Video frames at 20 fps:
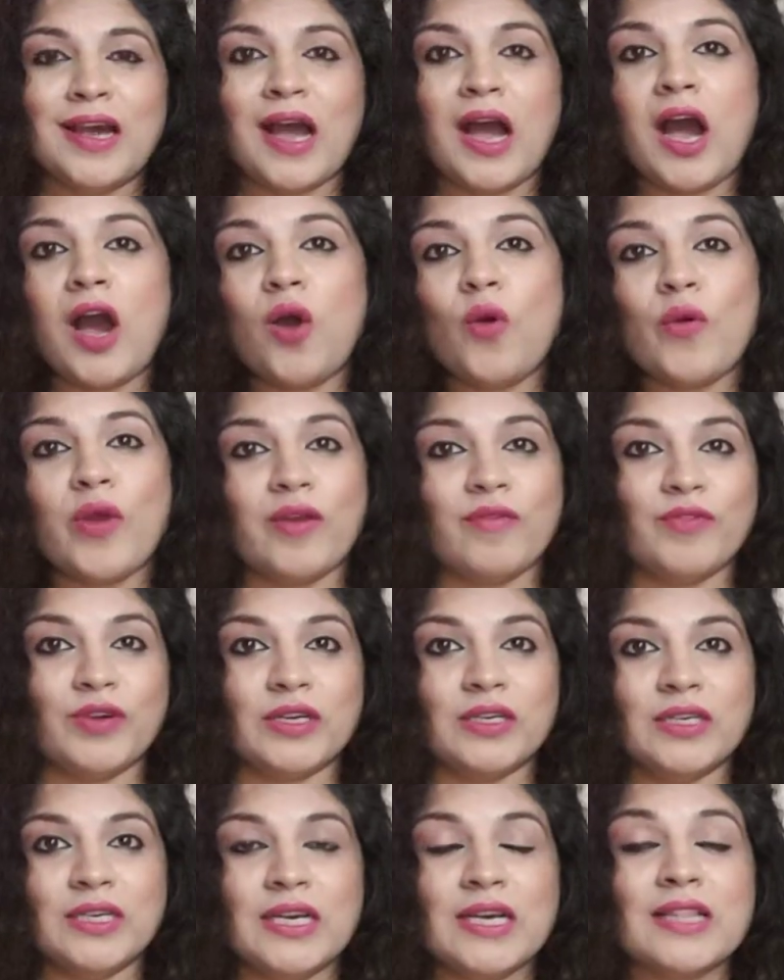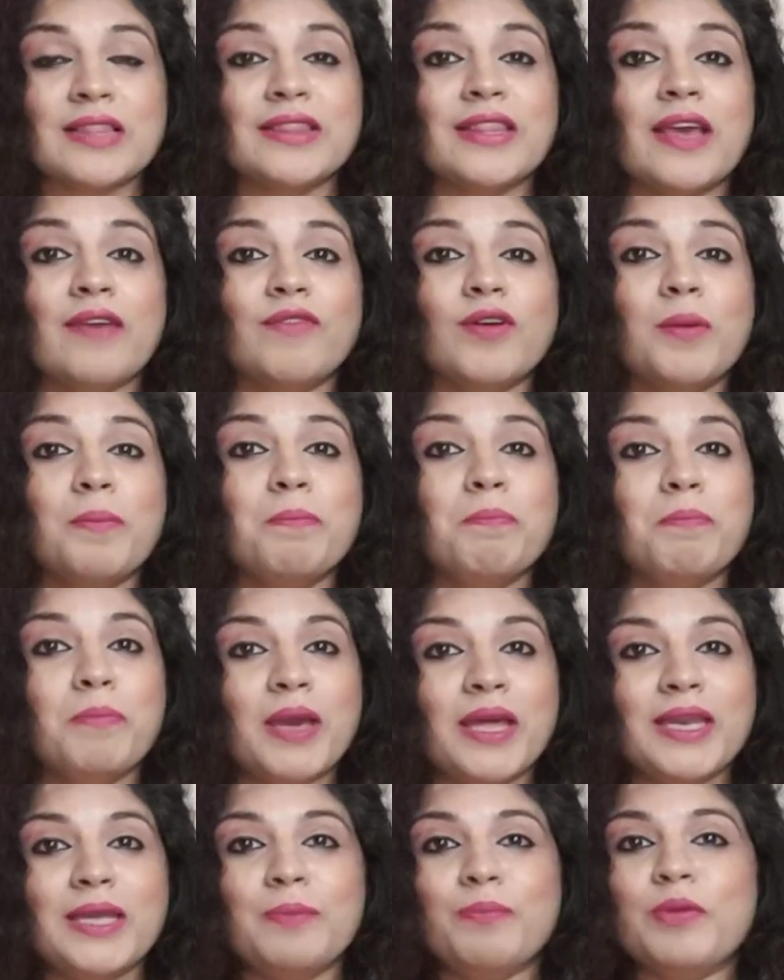However, there were
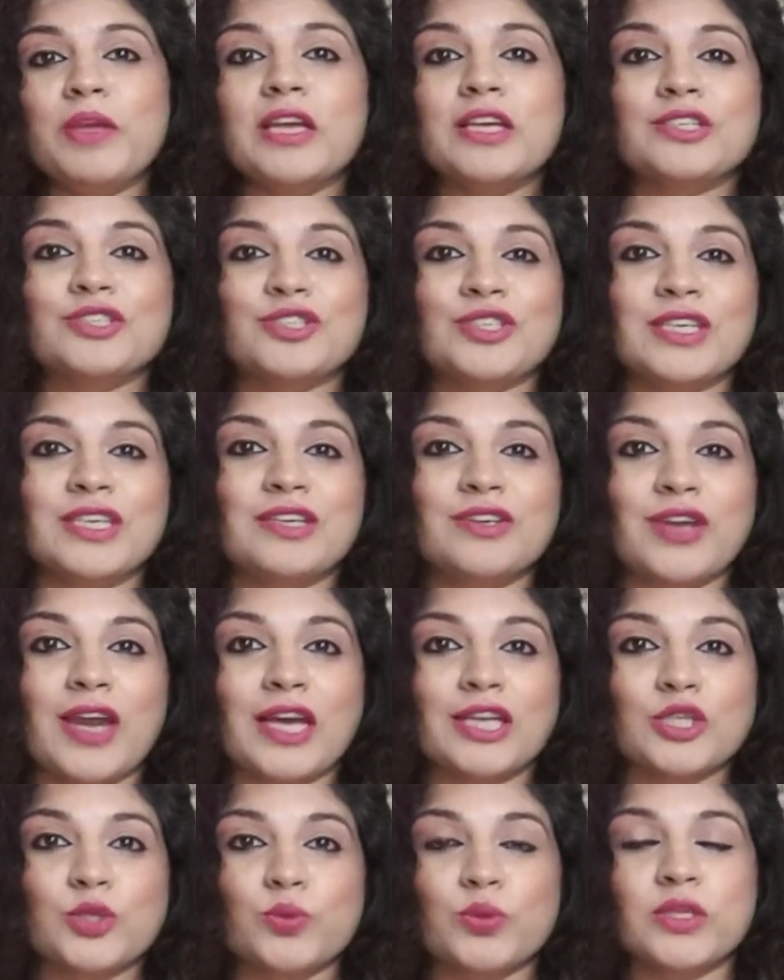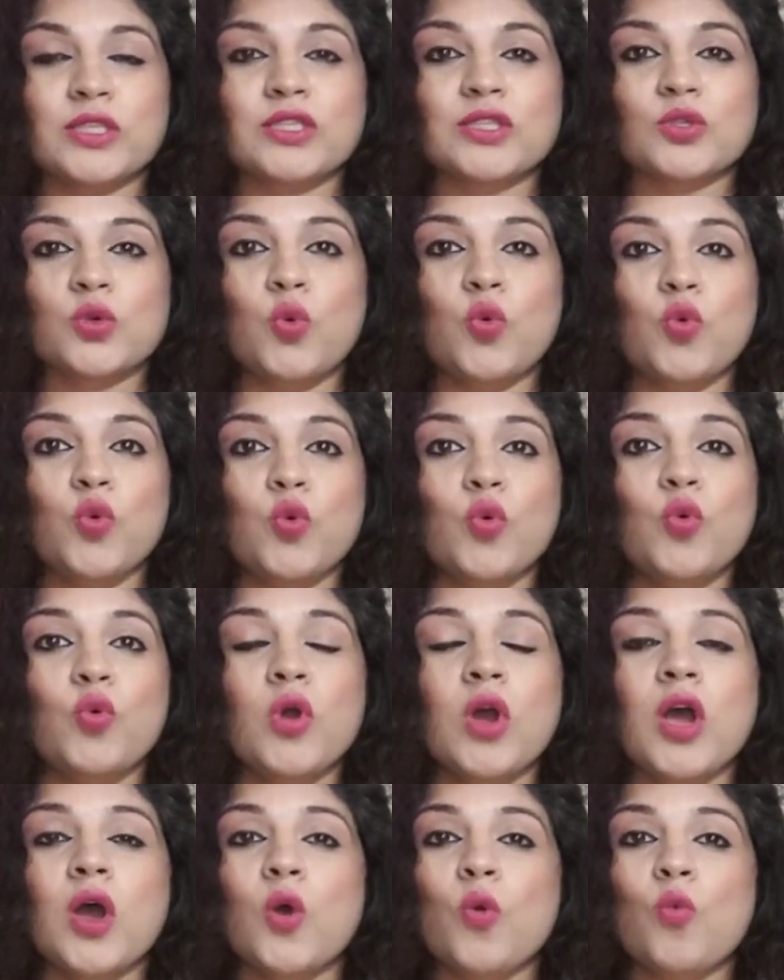many PhD graduates
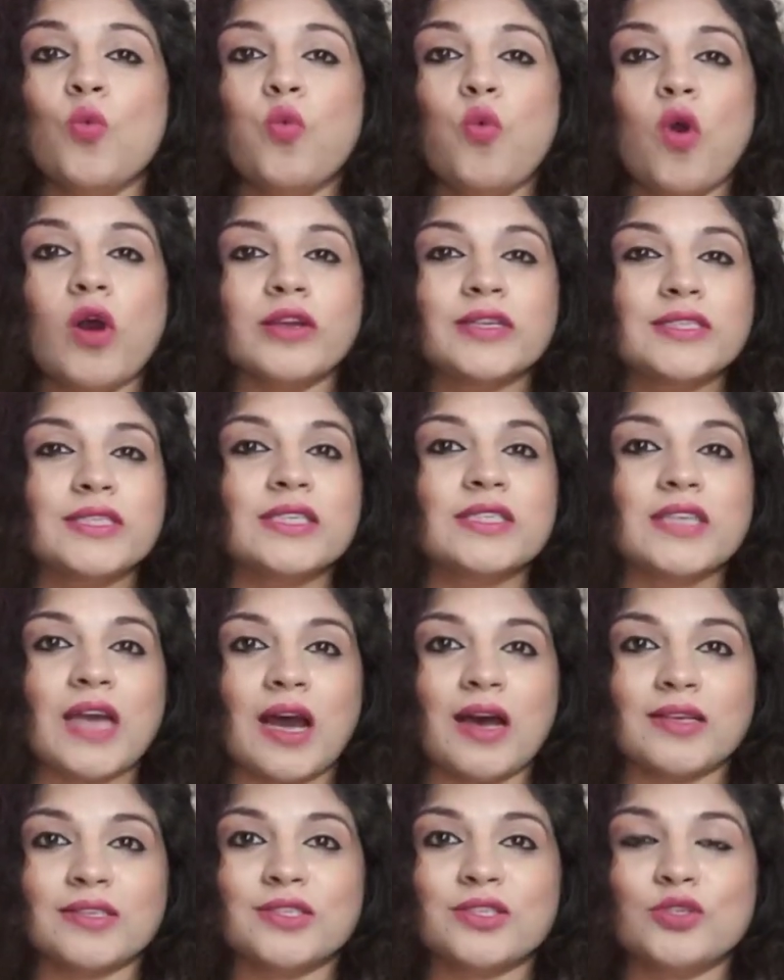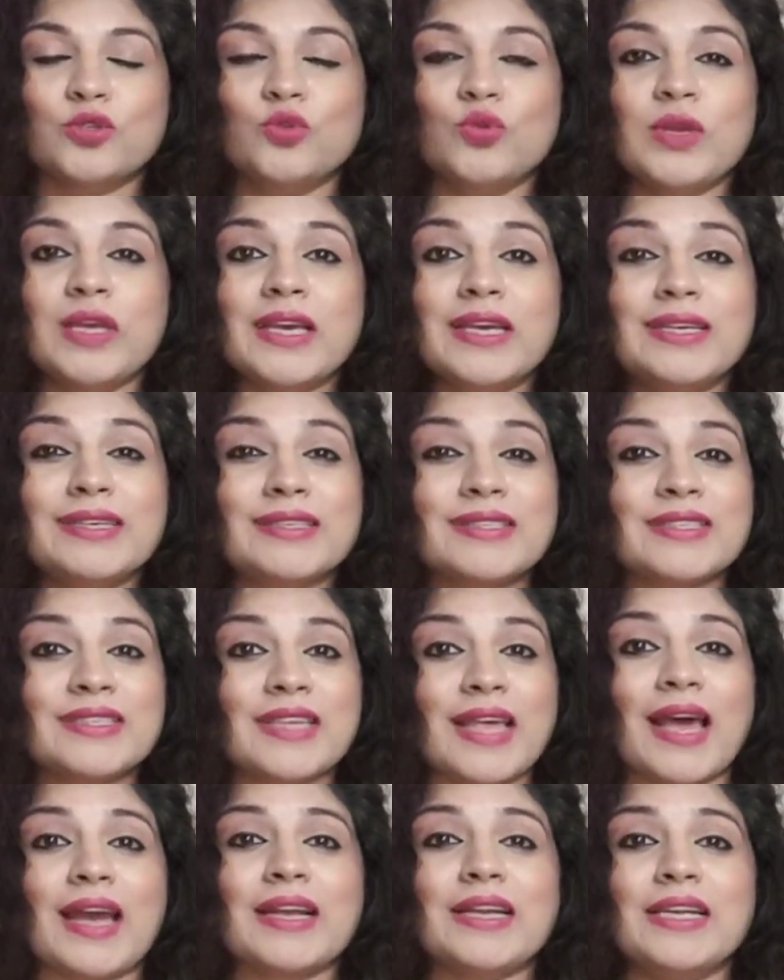who wanted us to
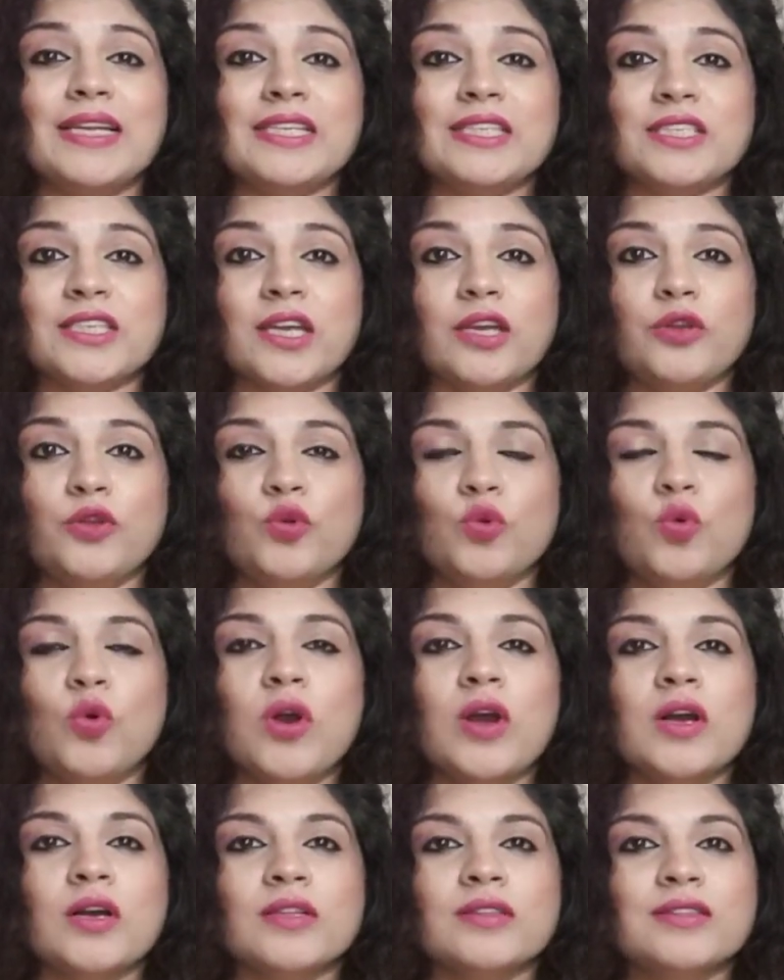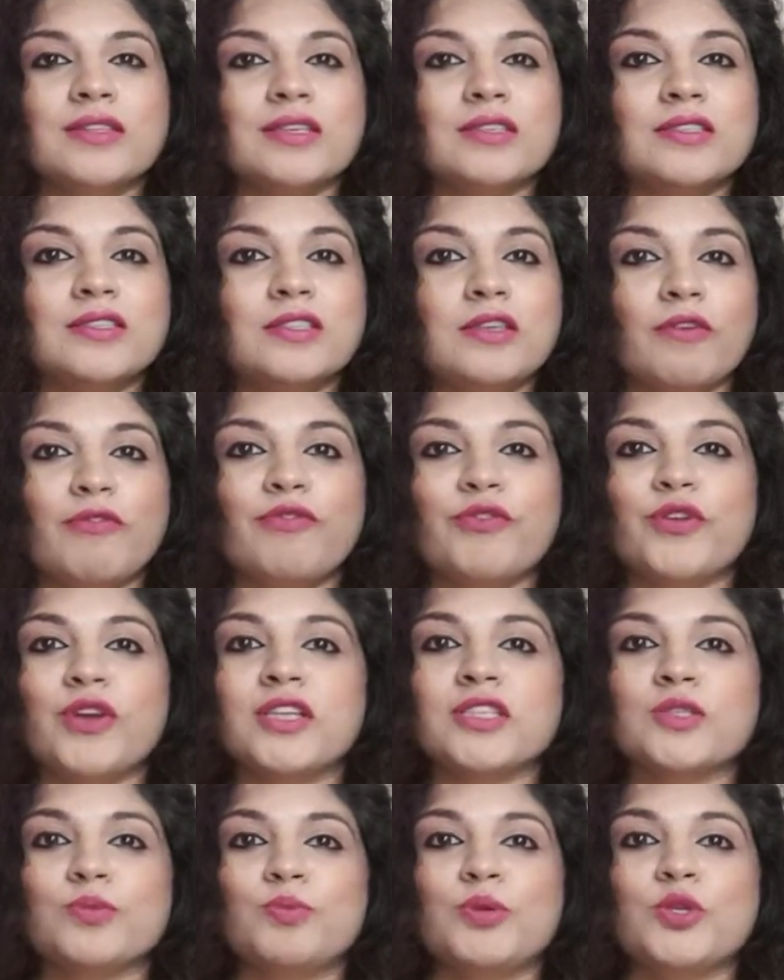exactly tell you the
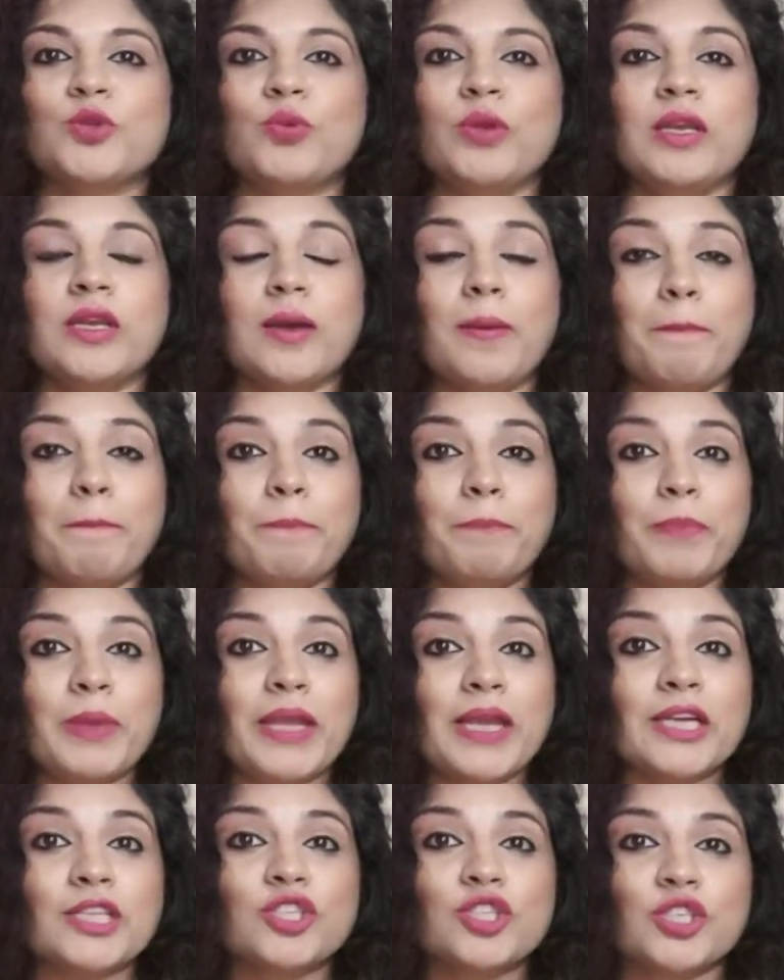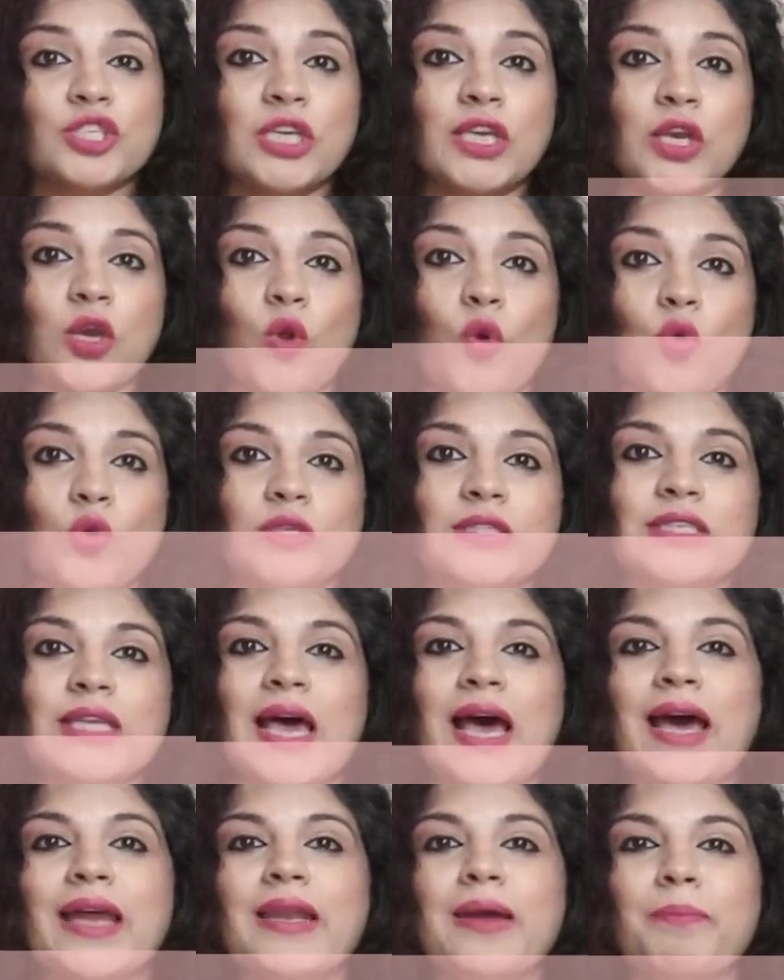difference between a PhD course
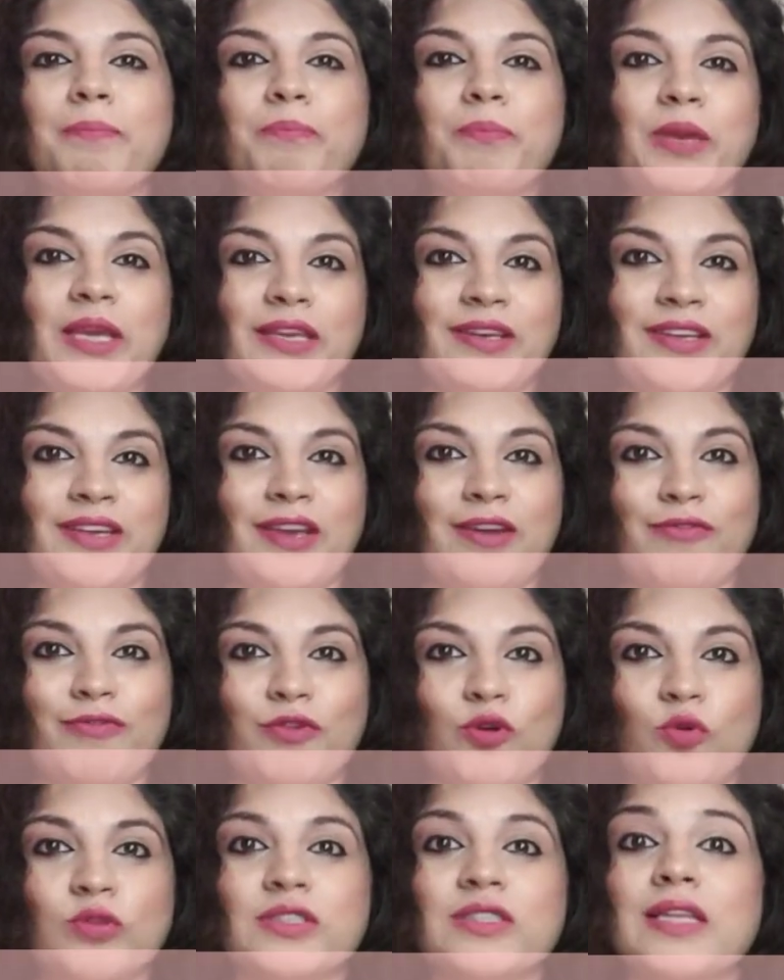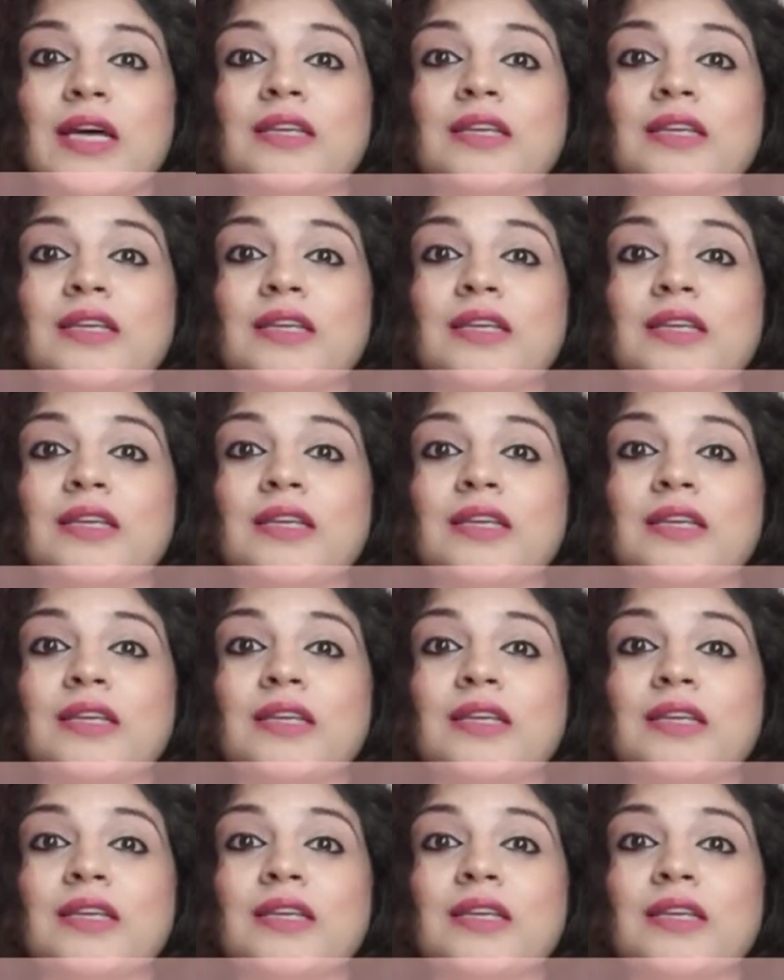and a PDF course,